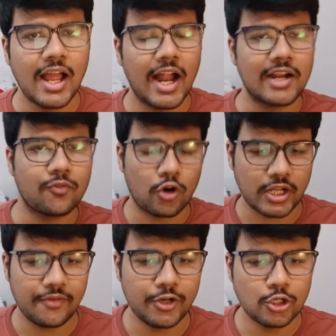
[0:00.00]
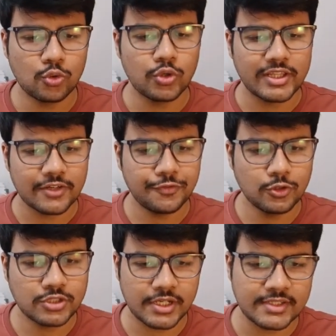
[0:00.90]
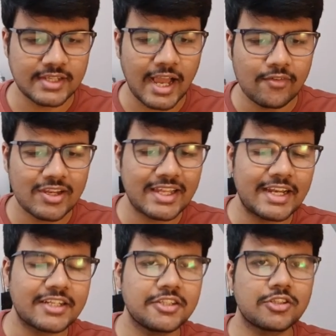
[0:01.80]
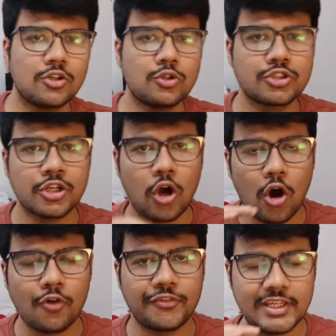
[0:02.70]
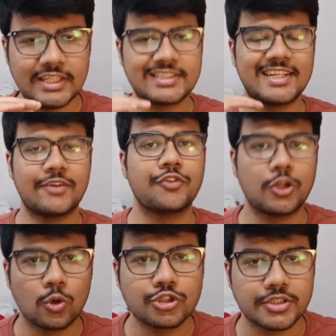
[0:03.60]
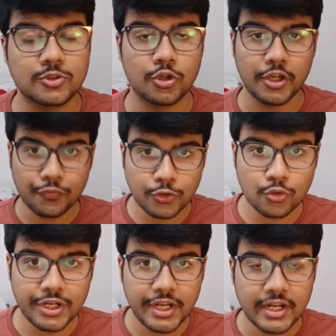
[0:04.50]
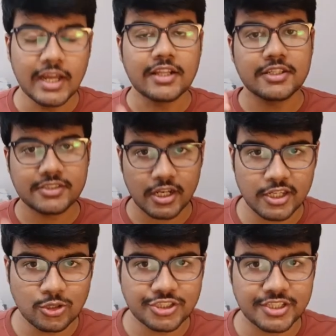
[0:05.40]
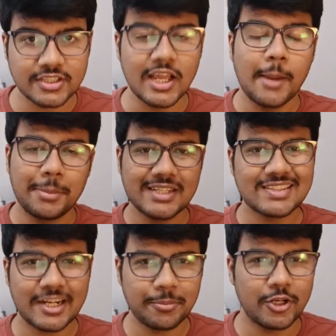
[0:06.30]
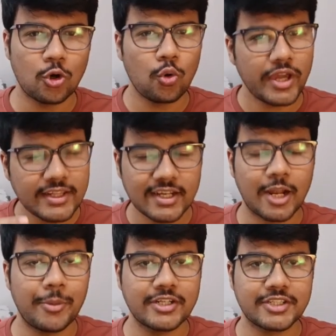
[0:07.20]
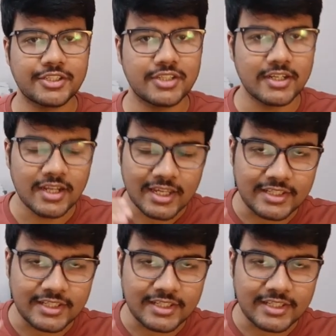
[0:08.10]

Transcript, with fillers: and what i will do in the future is i will create the solution of each and every question so if you need the solution please let me know in the comment section